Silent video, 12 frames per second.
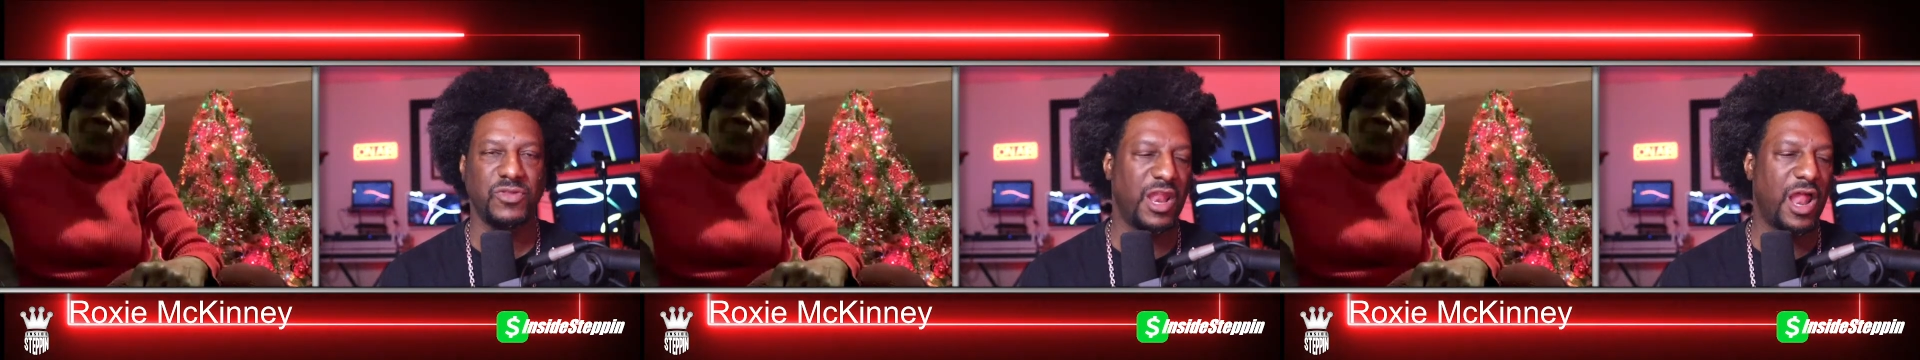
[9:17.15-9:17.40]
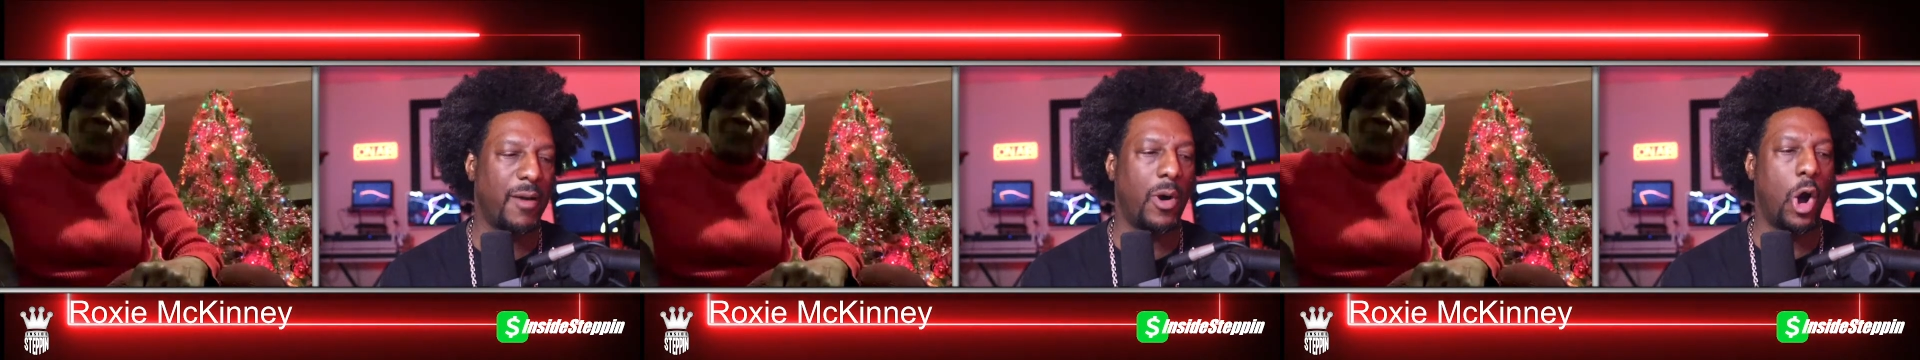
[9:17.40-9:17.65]
that
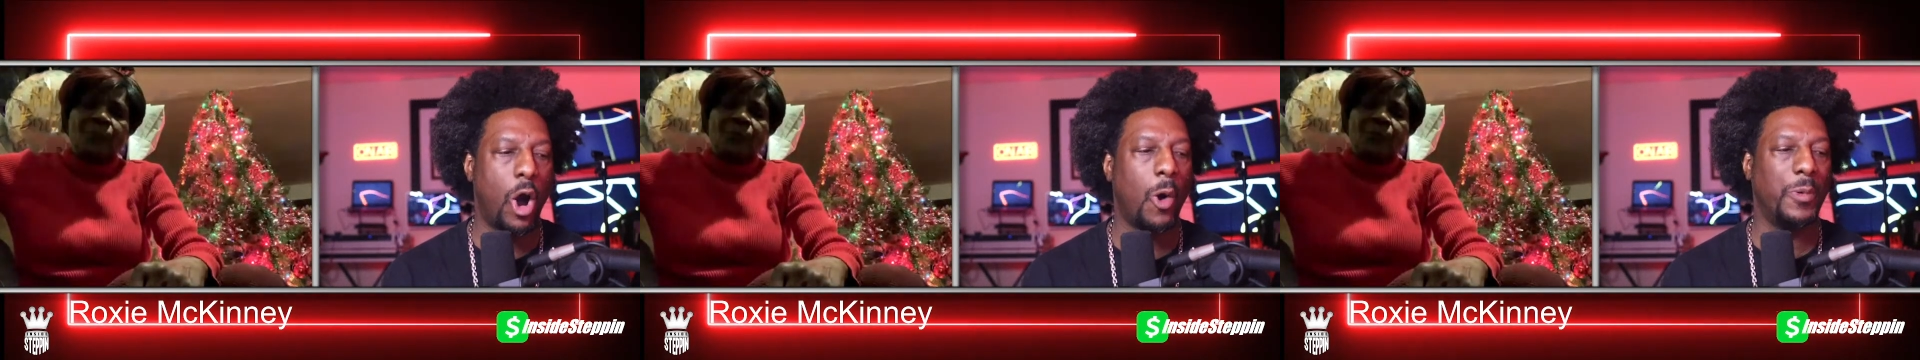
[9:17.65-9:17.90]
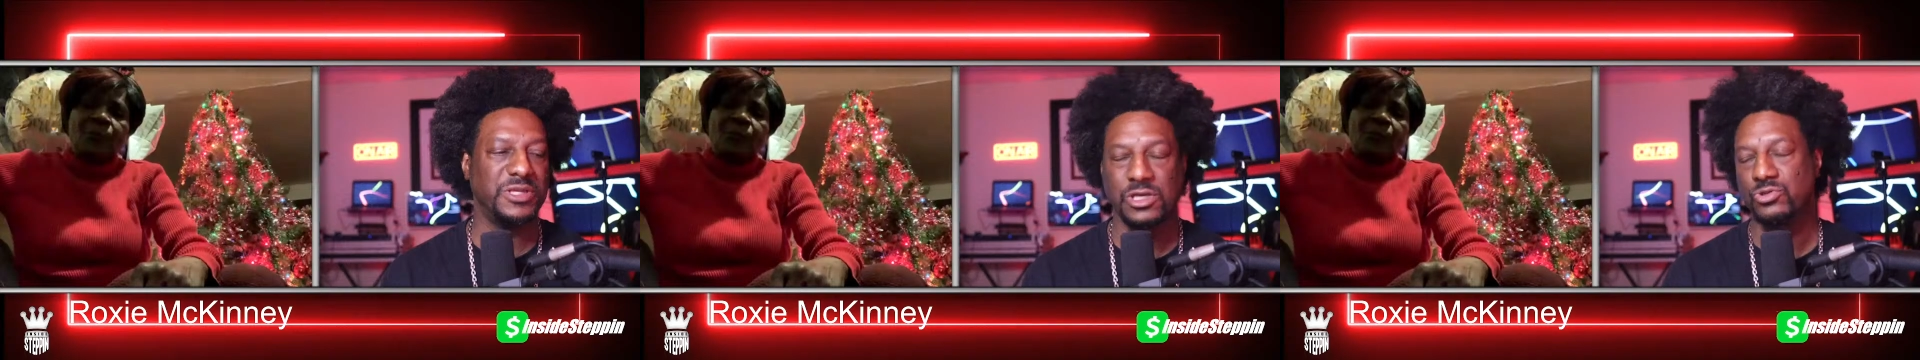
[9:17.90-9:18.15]
I'm
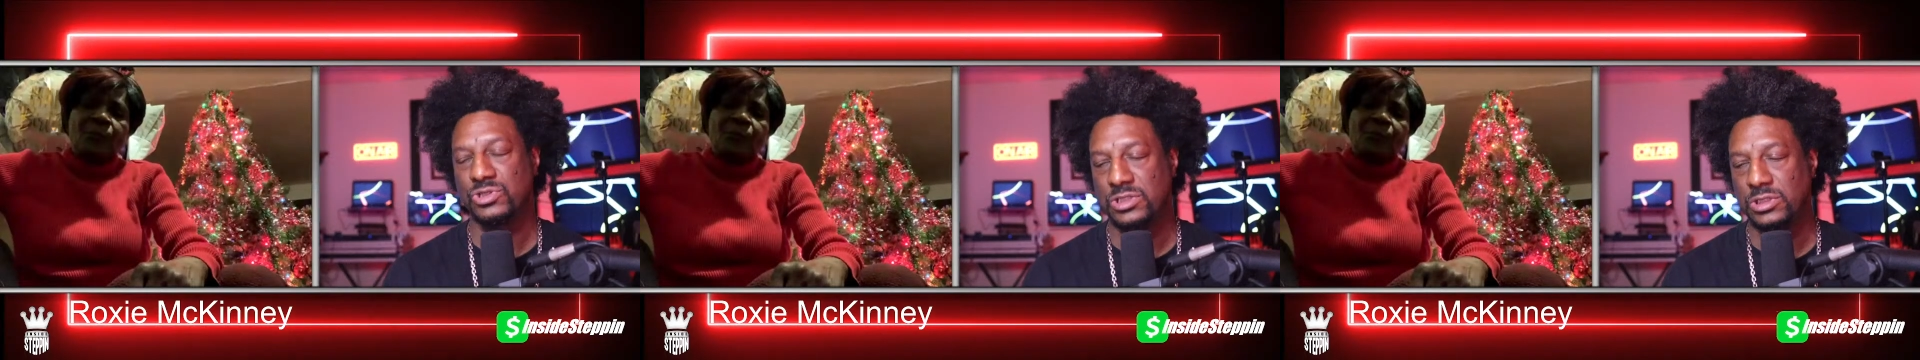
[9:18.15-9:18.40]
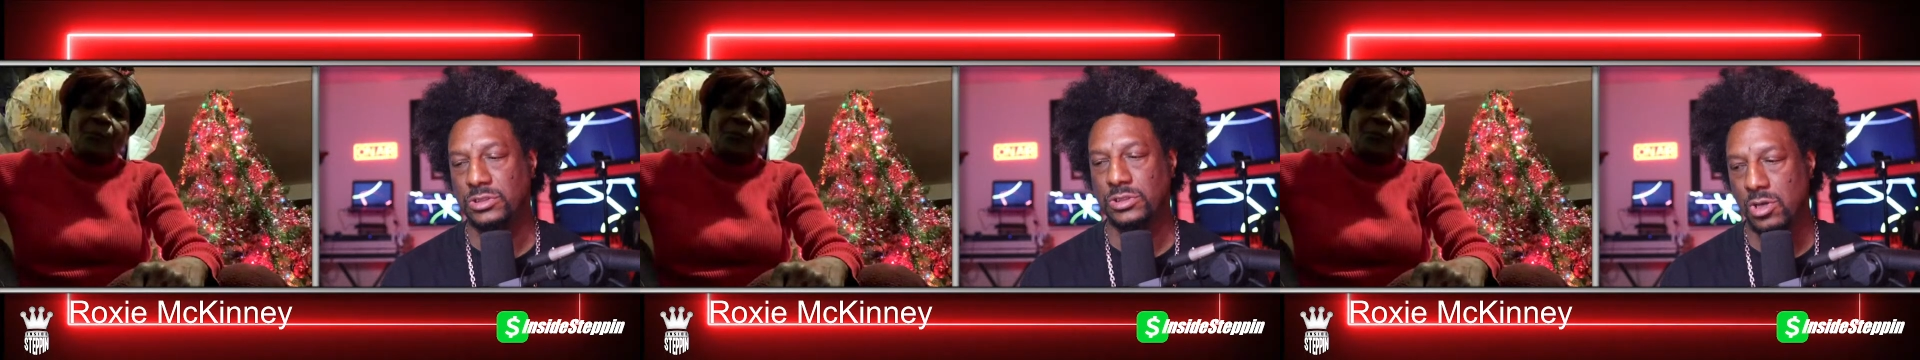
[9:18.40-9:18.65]
always
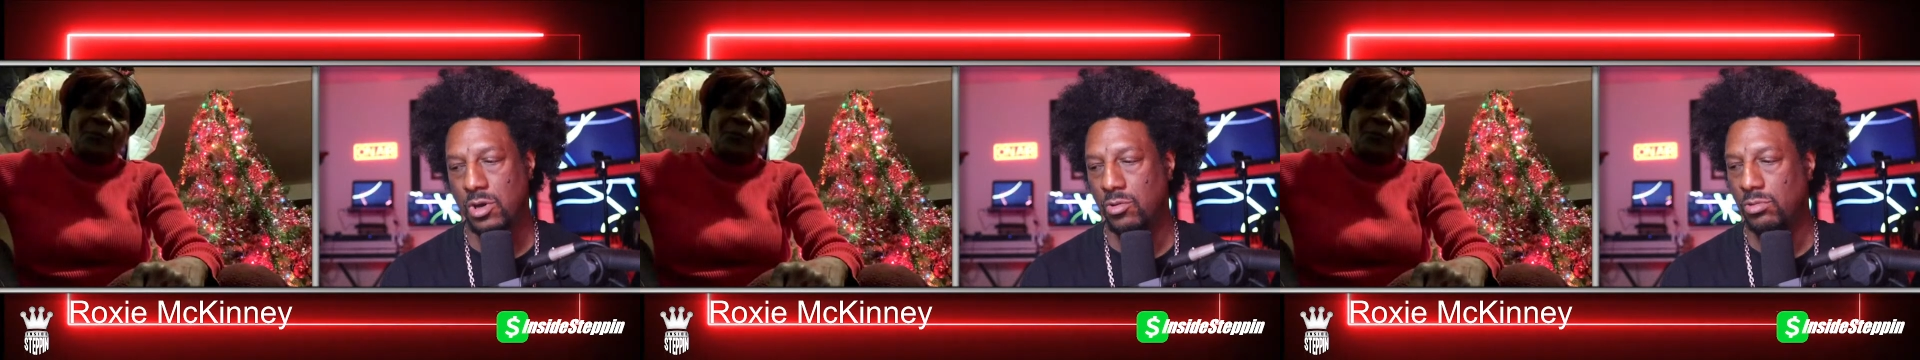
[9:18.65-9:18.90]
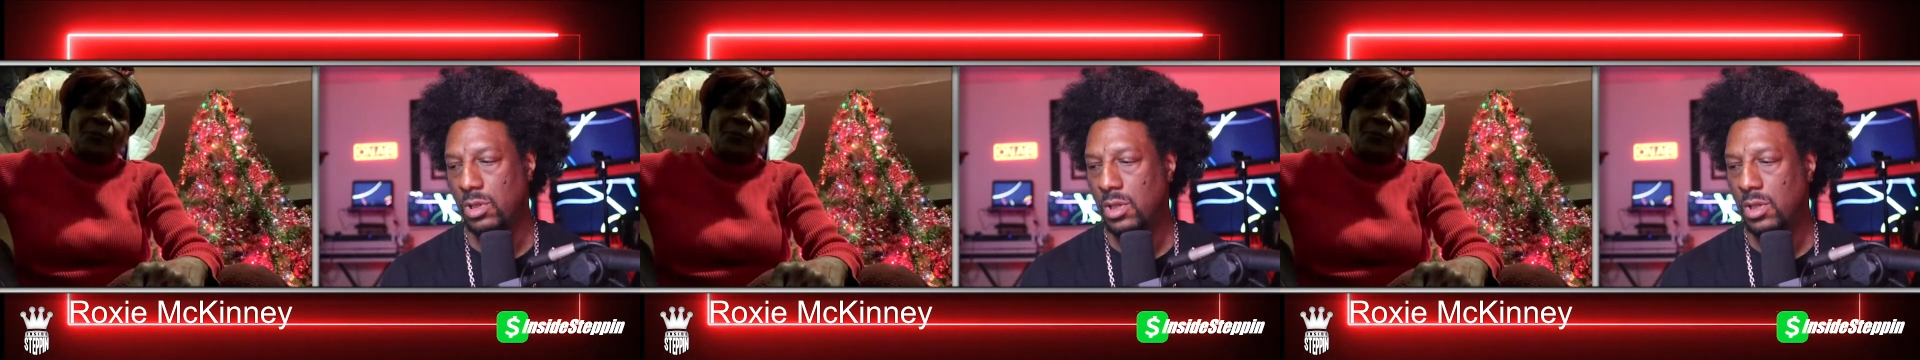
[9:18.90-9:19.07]
interested to know.